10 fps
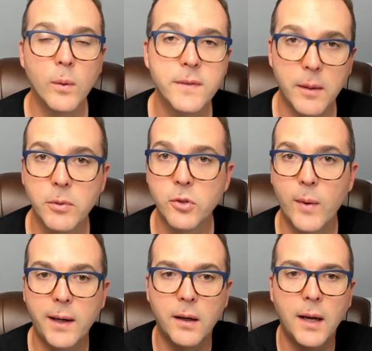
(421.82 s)
is able to
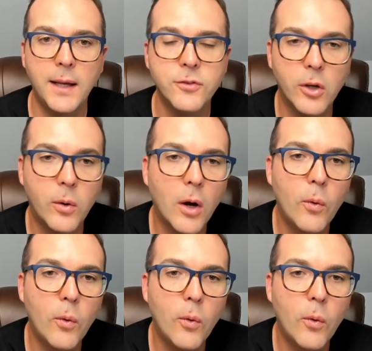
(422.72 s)
recognize. So Go